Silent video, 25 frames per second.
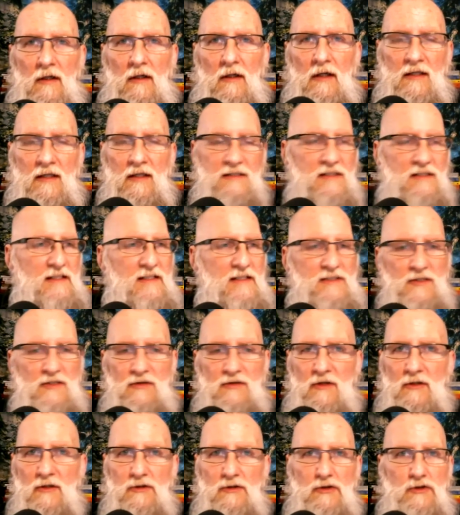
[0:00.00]
It's an easy
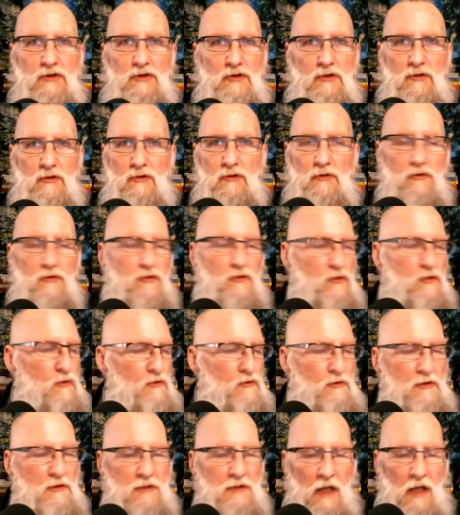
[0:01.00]
thing to do. 2 or
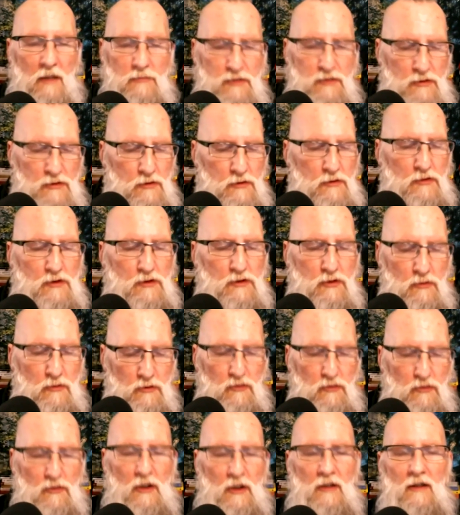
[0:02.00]
3 times you
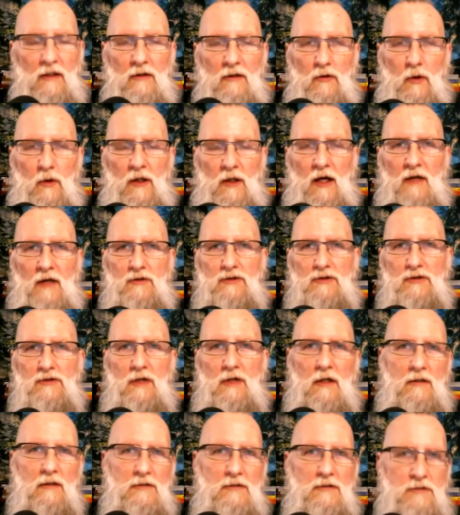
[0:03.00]
do that little quick
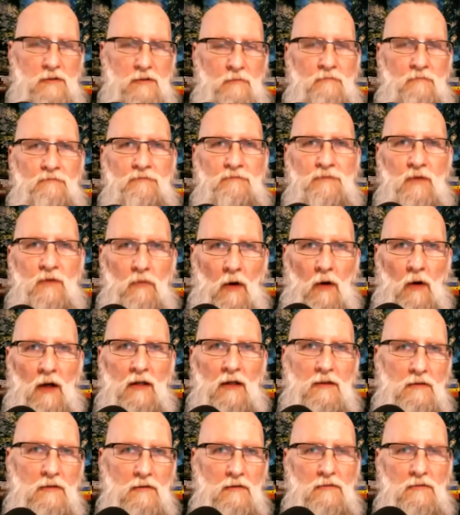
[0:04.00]
exercise, right?